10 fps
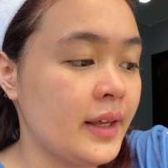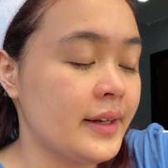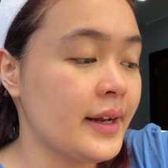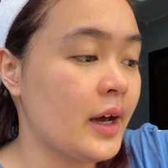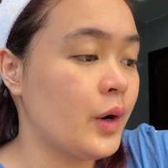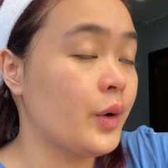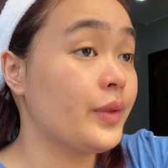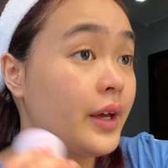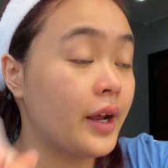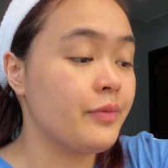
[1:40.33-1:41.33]
now
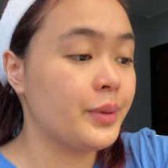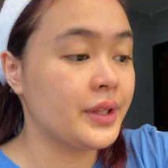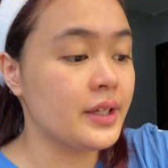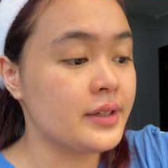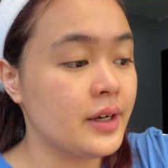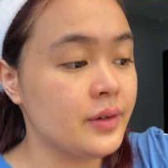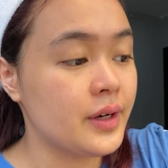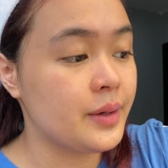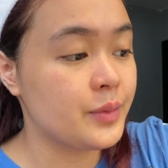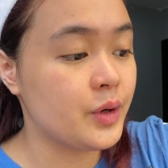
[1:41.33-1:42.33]
that I've put that down,
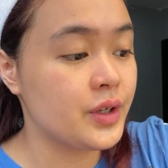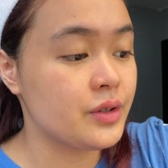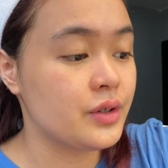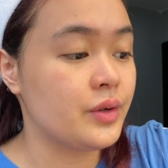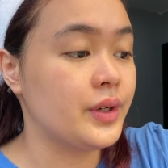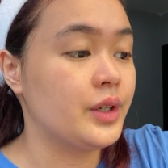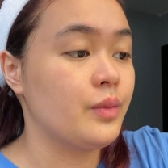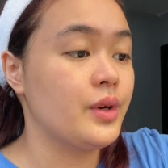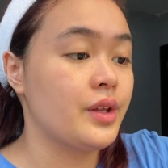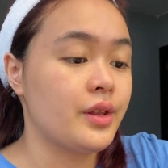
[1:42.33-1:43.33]
I'm going to go in
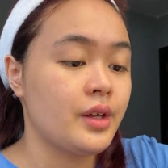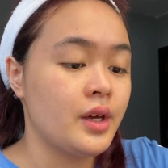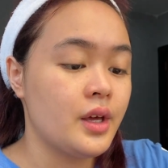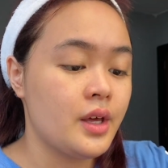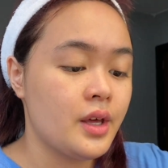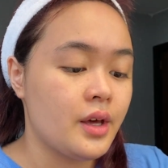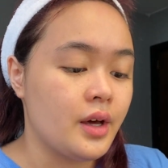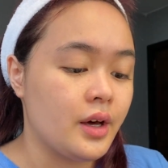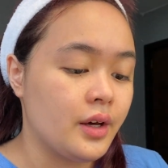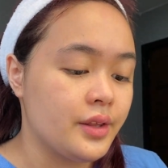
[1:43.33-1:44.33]
with
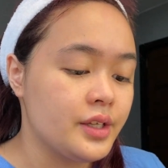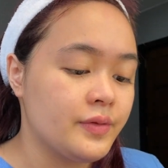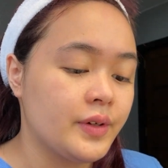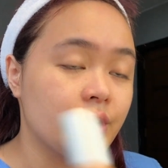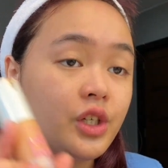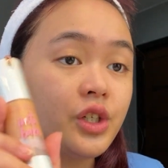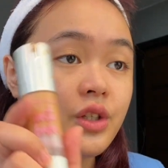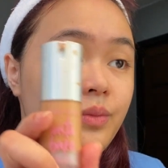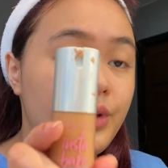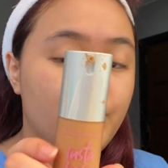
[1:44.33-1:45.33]
this foundation,
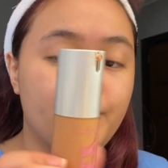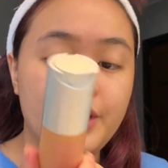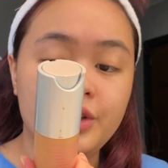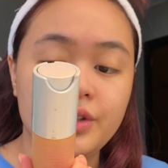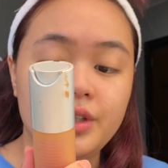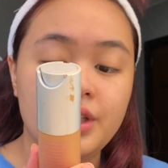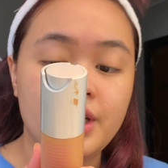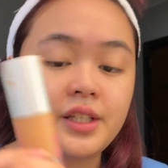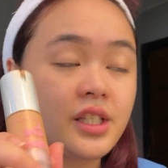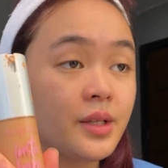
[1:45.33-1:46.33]
the Beauty Bakery
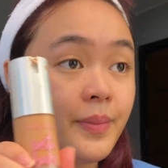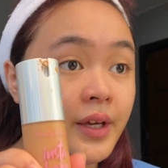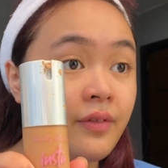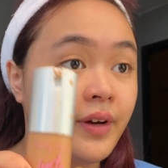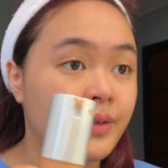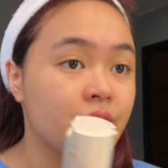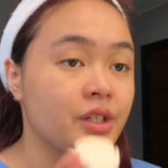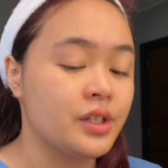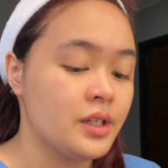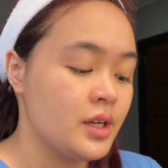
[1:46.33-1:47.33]
Insta Bake
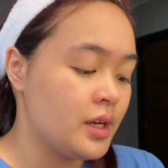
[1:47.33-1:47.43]
foundation.